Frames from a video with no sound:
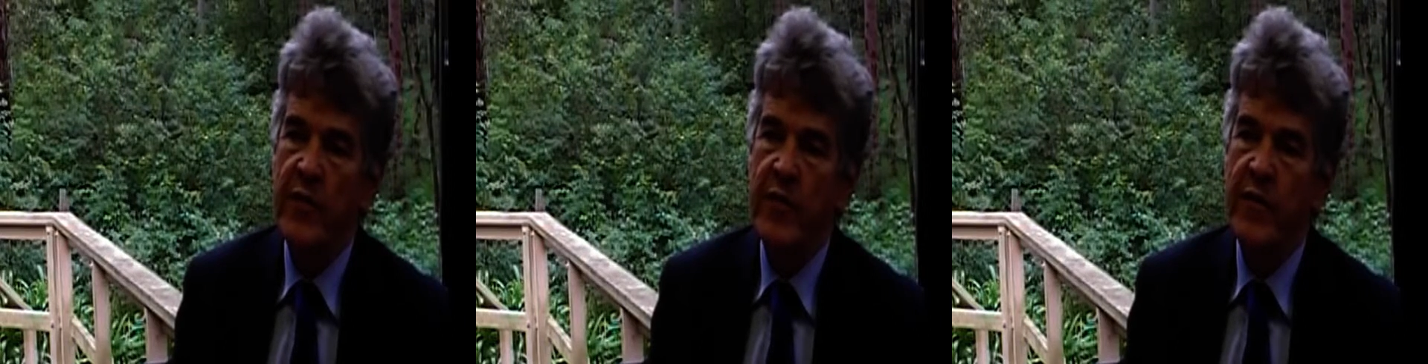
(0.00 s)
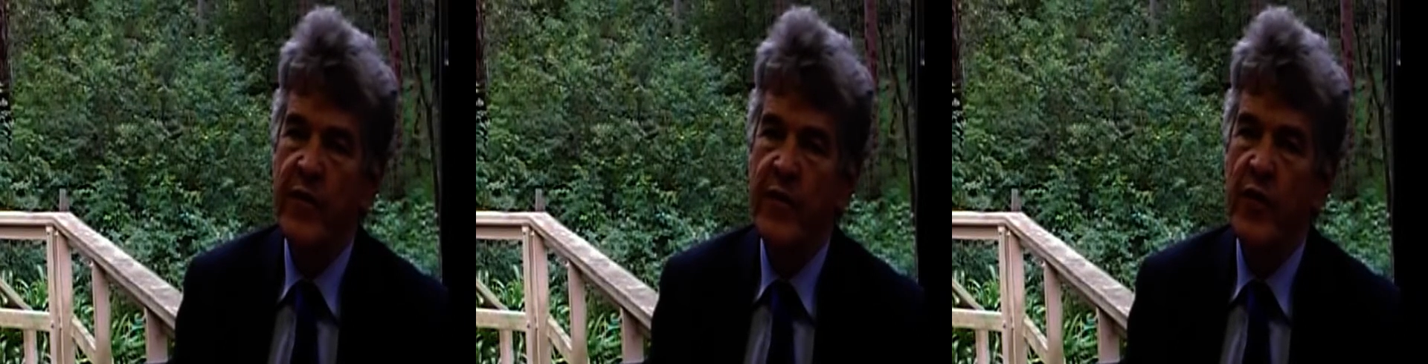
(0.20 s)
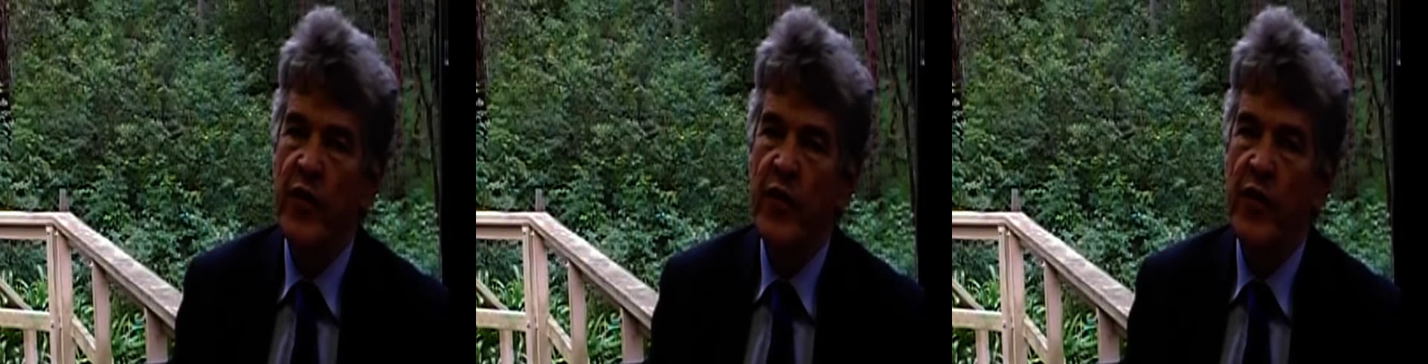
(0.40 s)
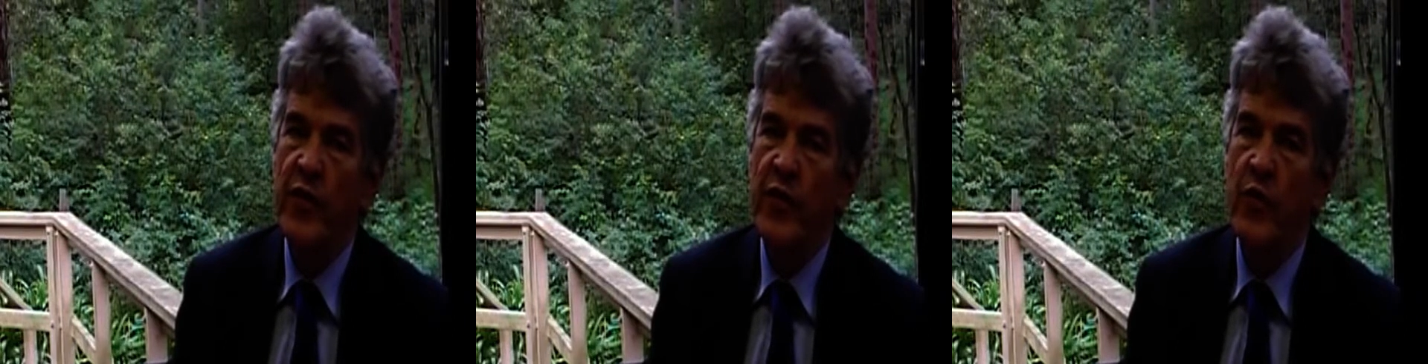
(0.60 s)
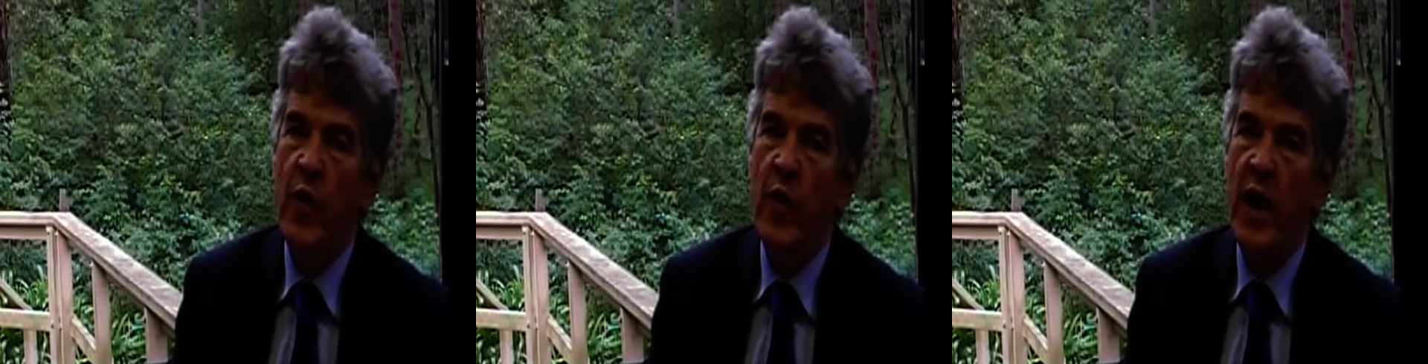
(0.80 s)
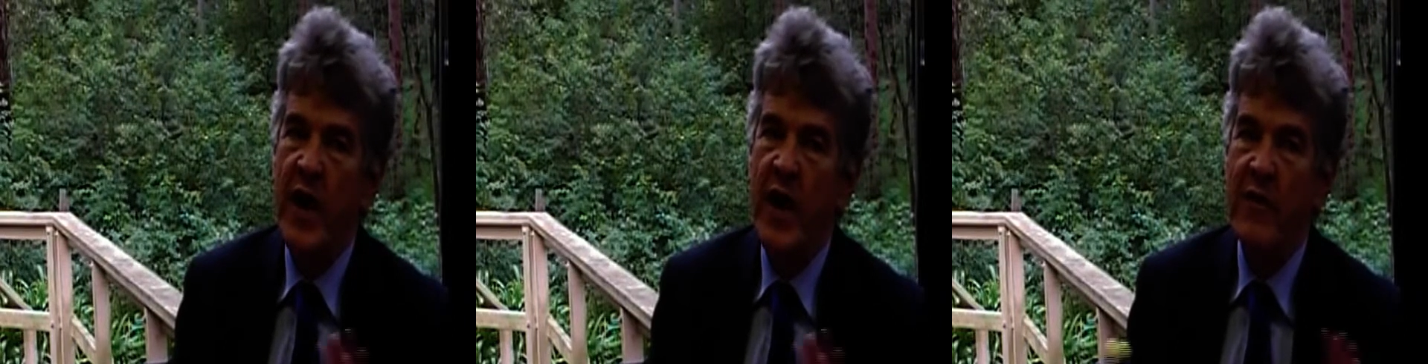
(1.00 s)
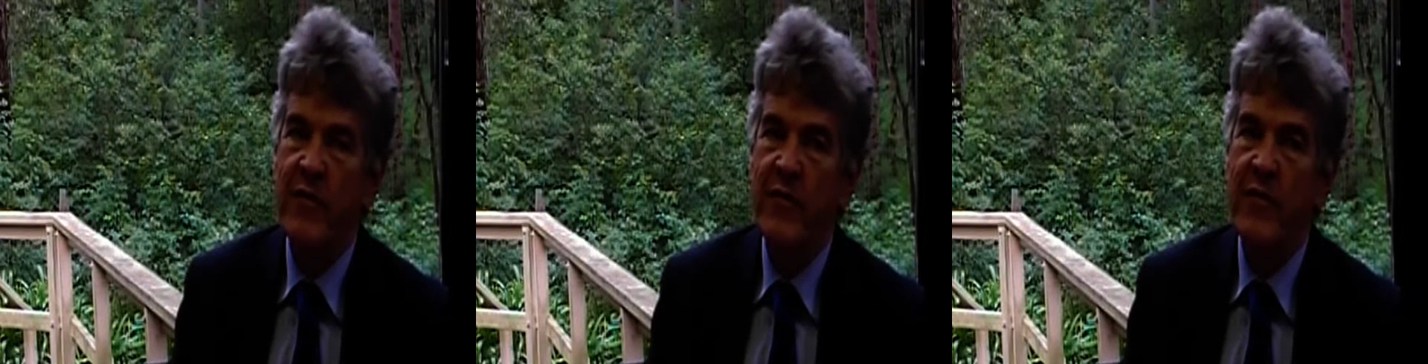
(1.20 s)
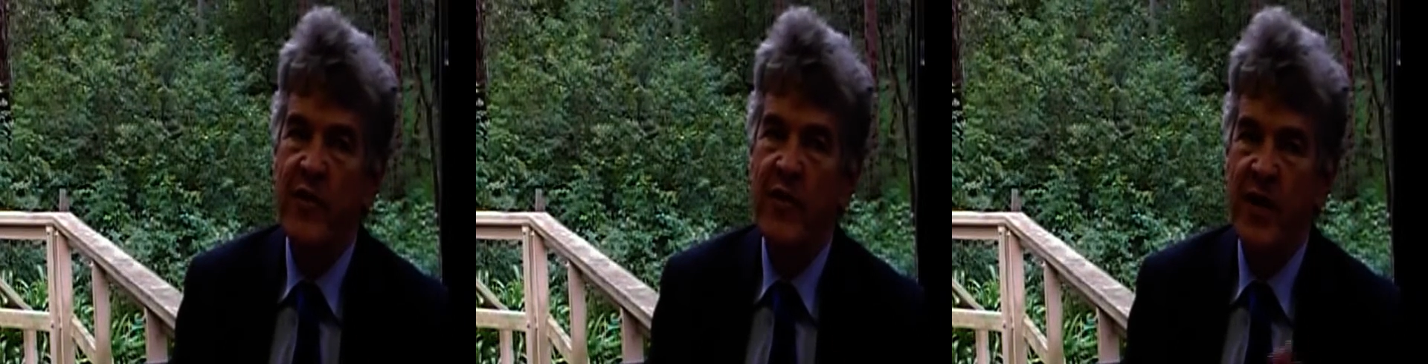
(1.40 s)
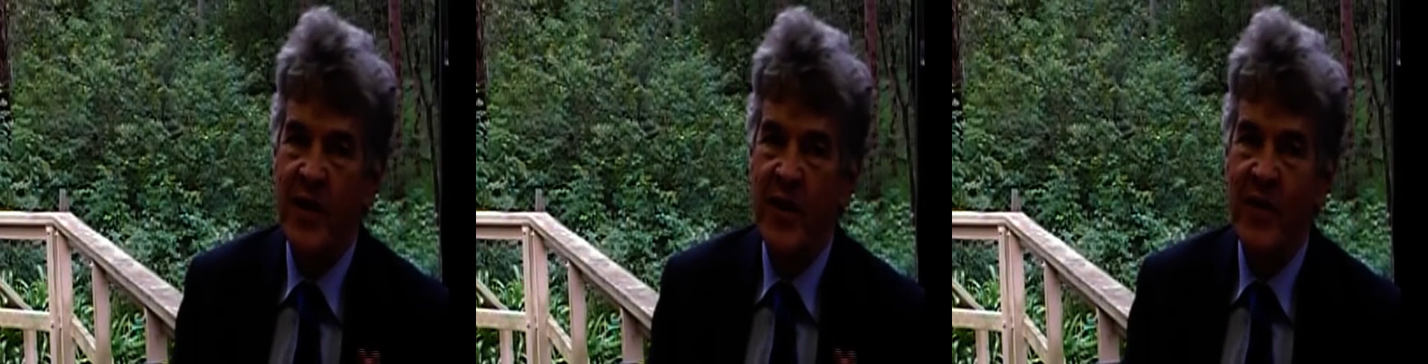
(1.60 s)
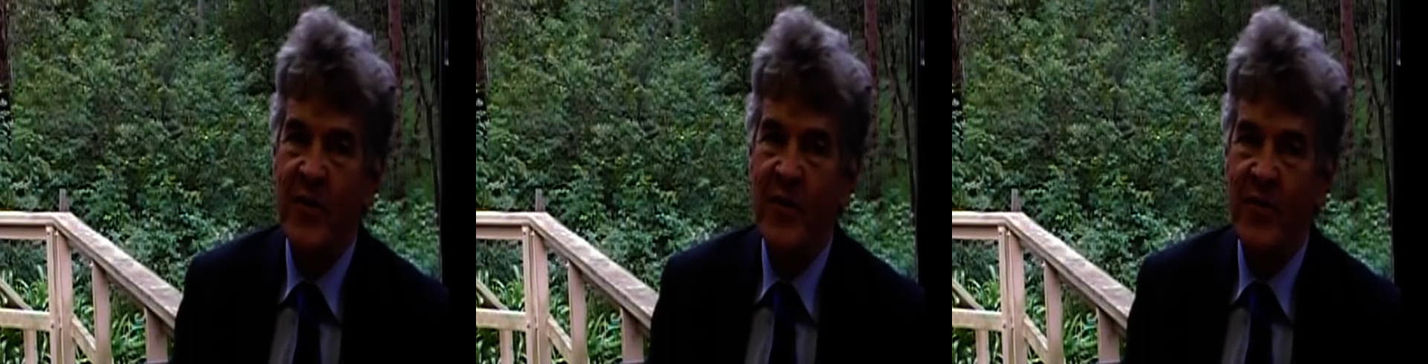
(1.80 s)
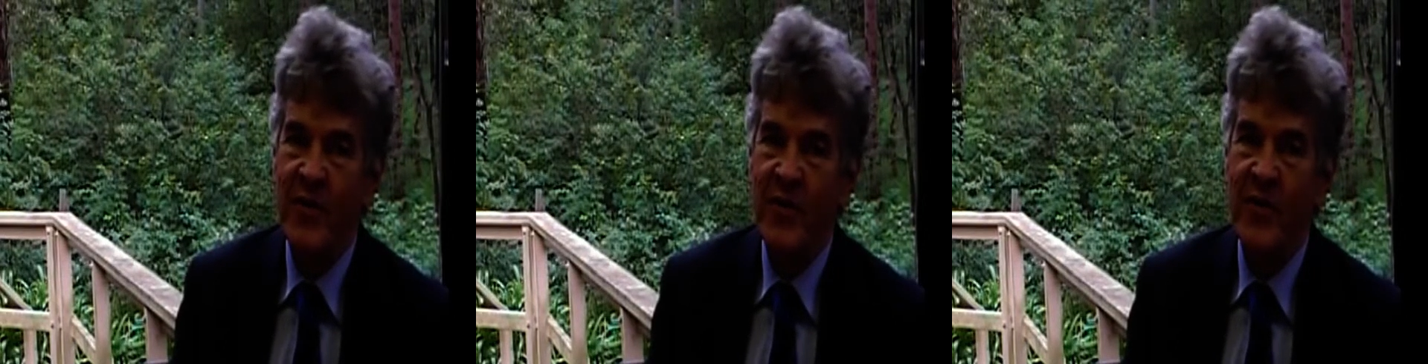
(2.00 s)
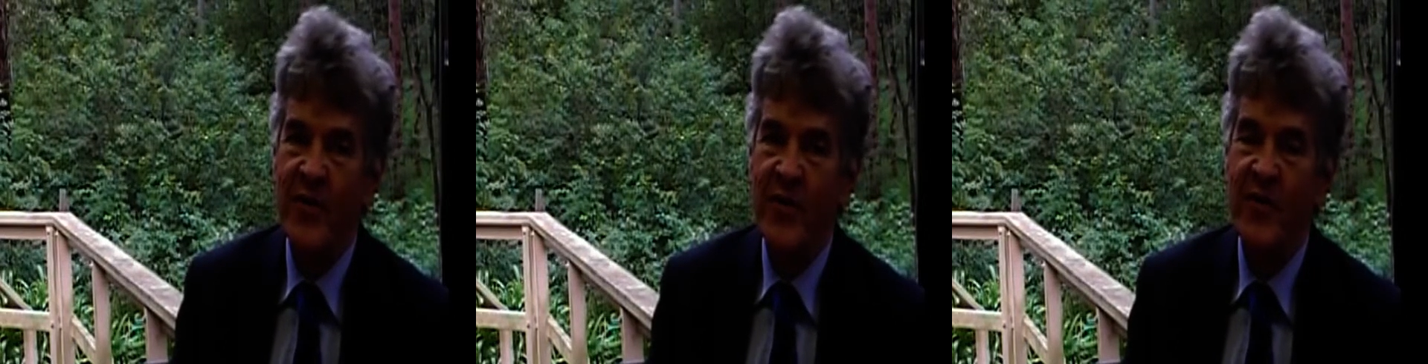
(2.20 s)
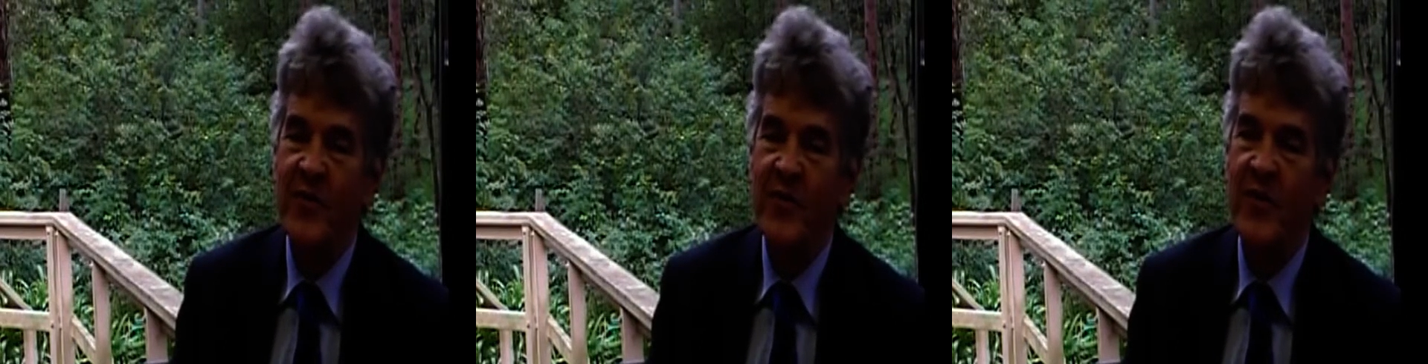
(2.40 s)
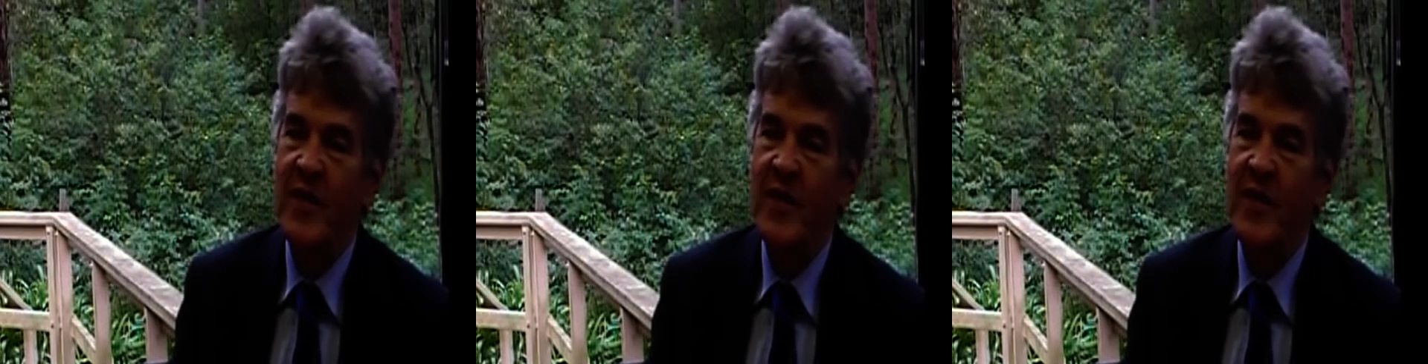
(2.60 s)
first wave of neoliberalism,